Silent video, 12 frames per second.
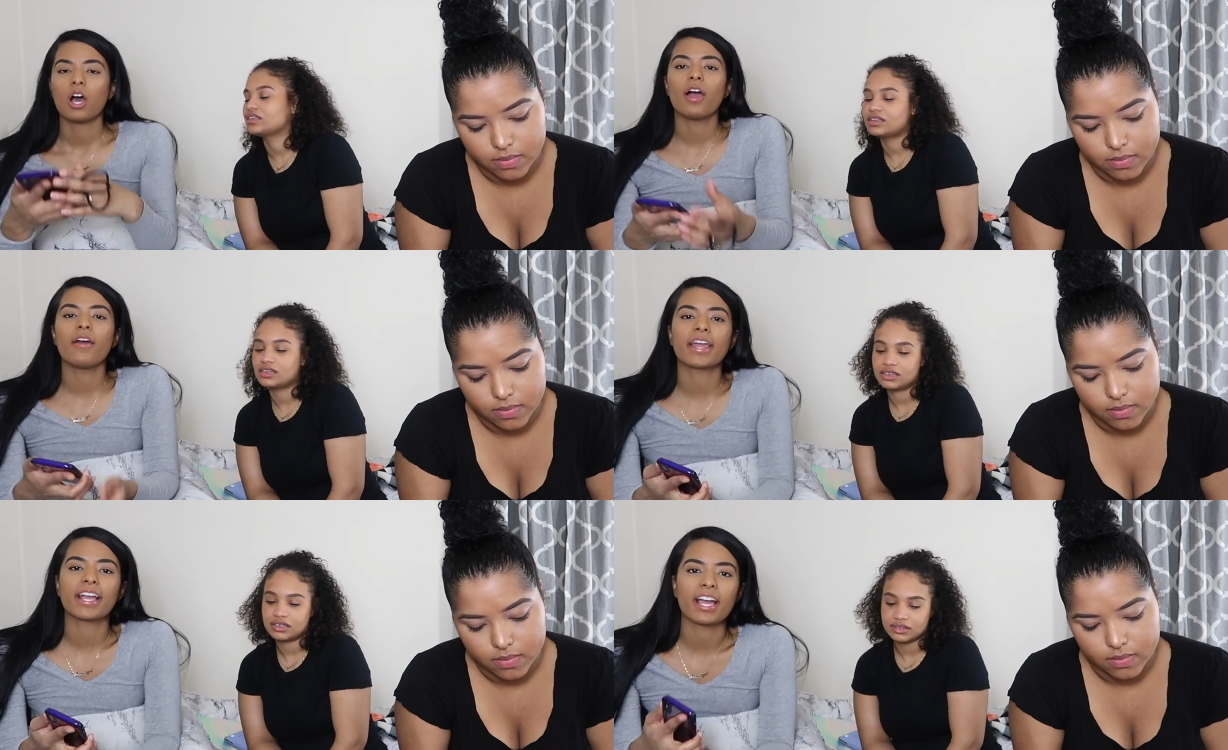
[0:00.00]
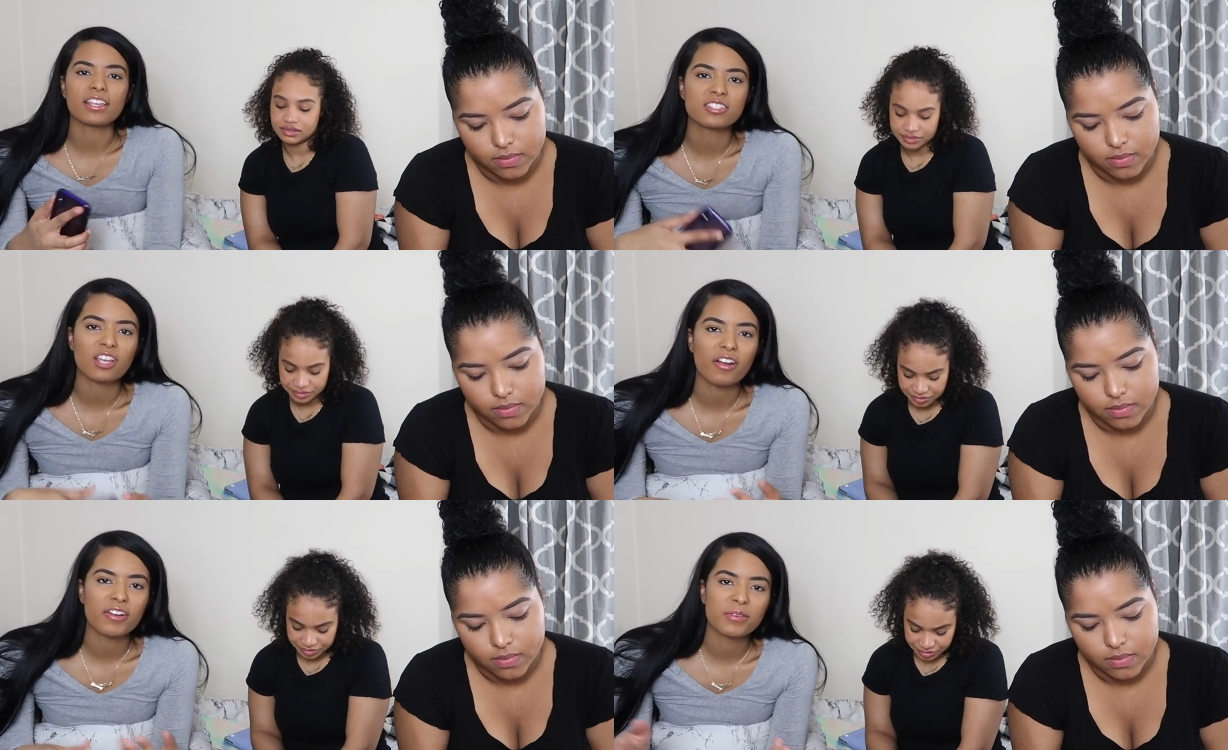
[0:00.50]
Speaker 1: Alright,
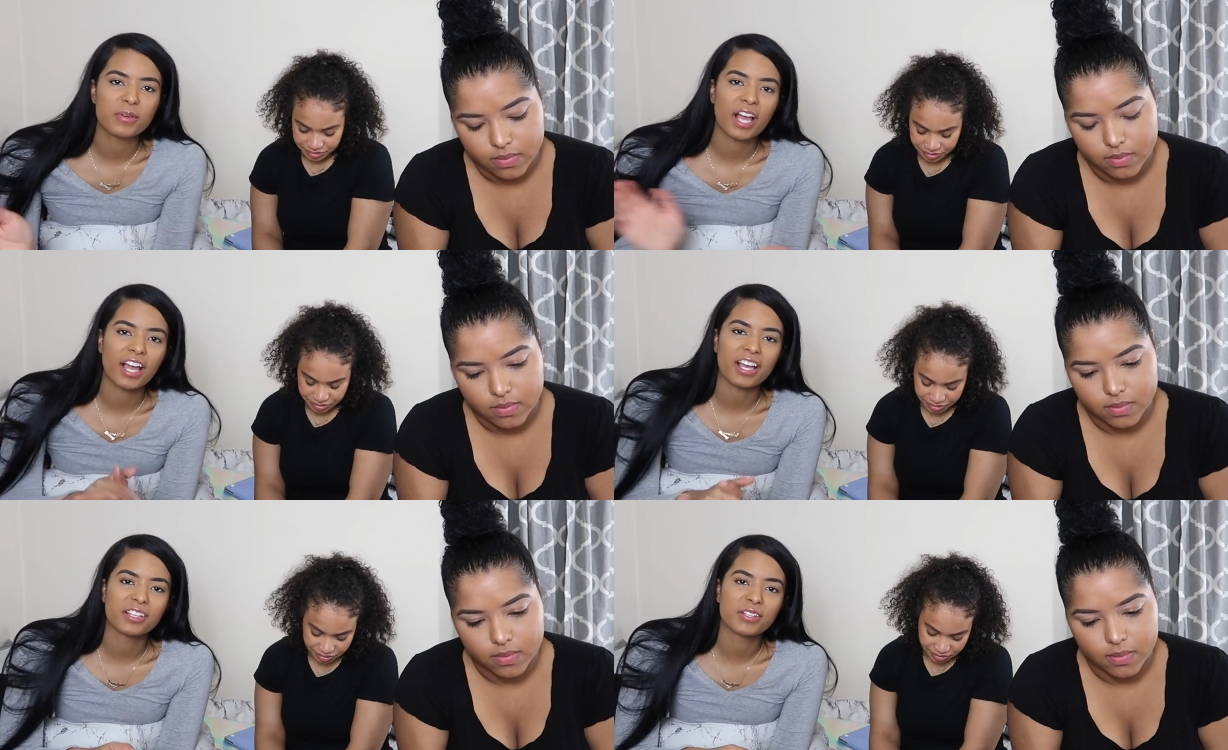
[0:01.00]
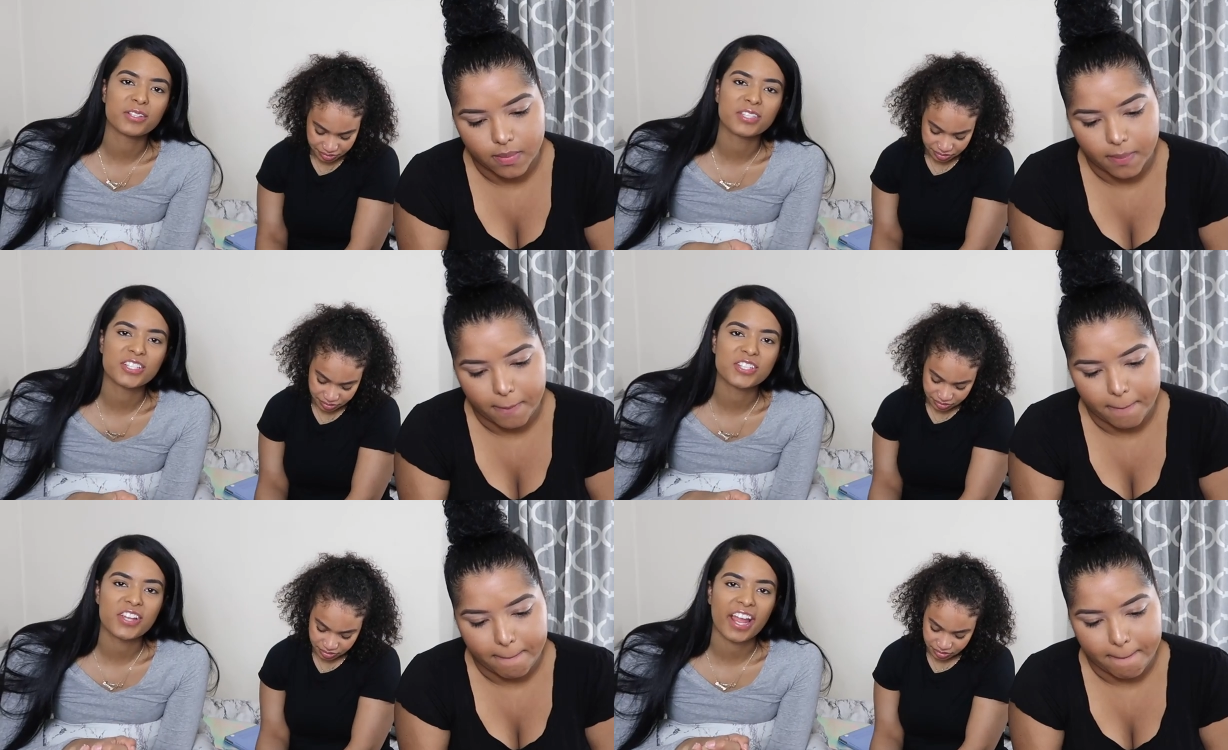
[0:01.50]
guys, sorry, we got a little
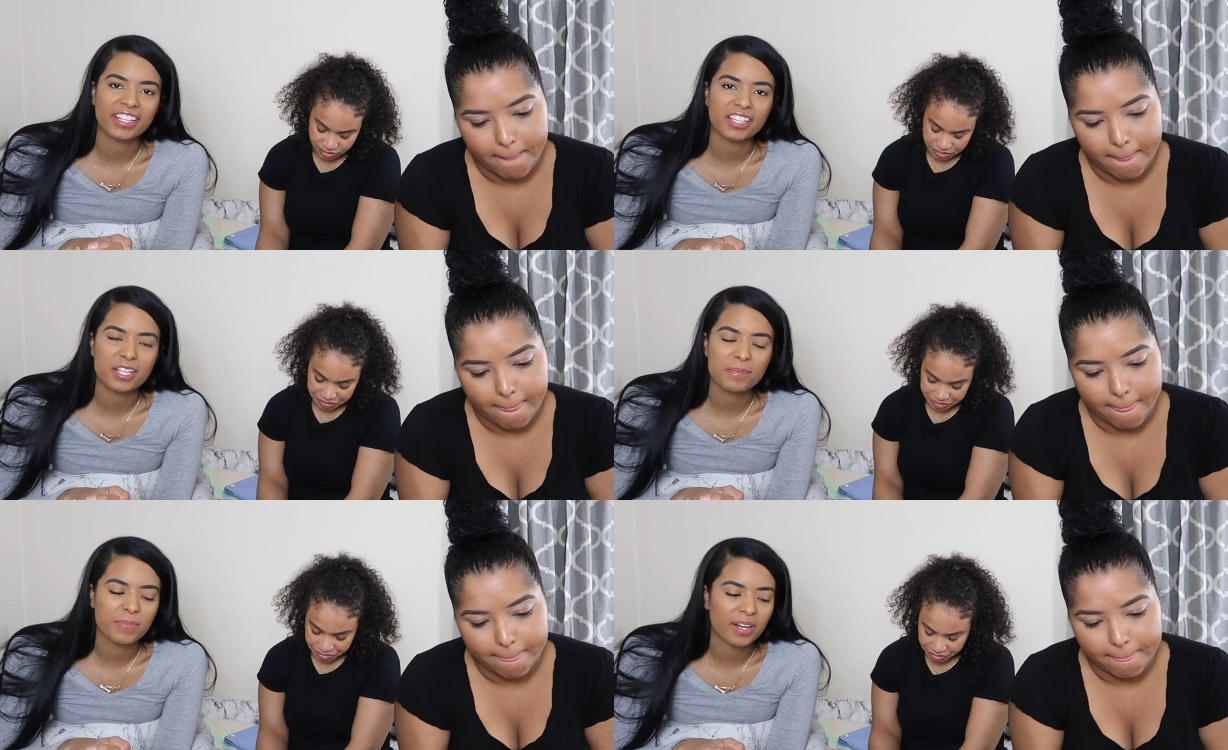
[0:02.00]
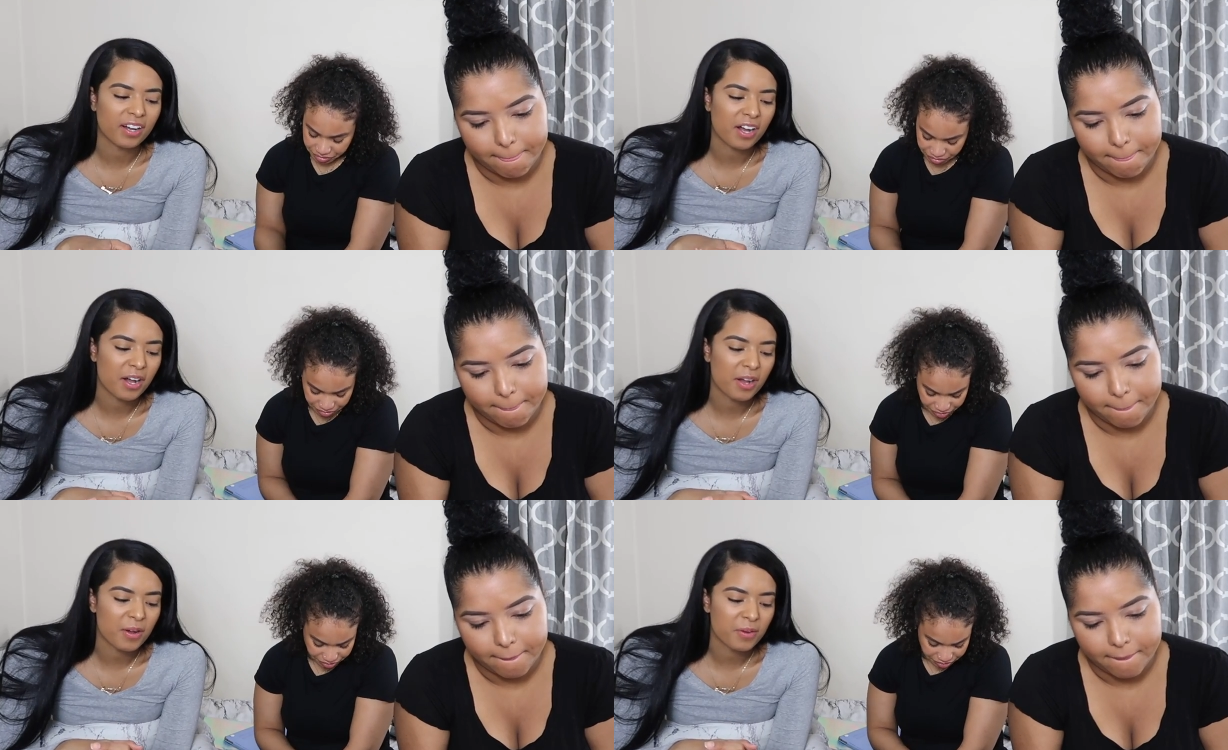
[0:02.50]
distracted, but,
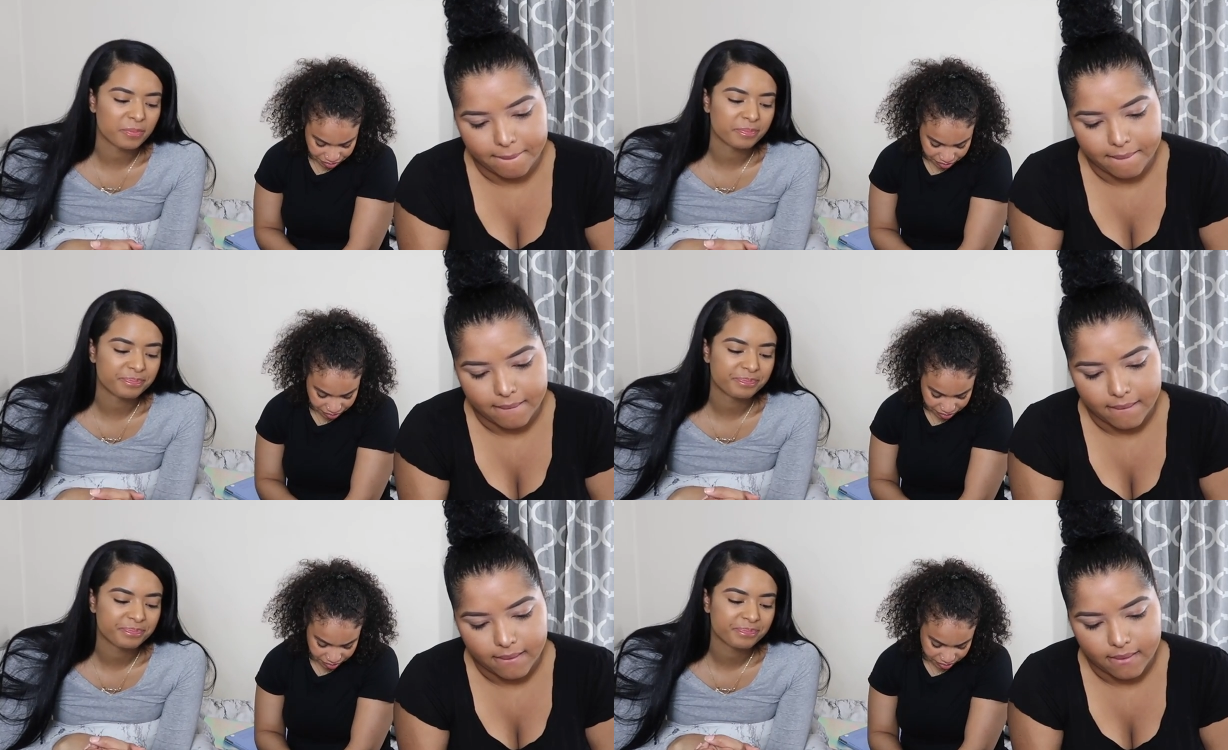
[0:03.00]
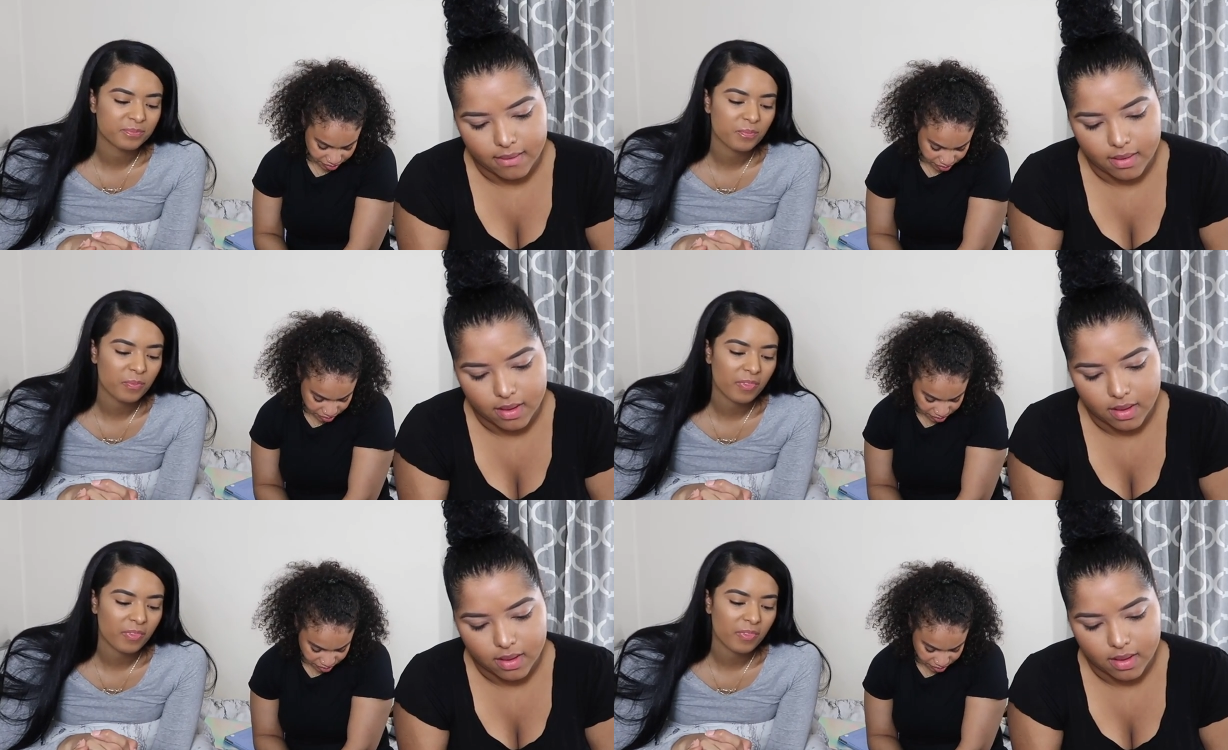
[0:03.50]
um,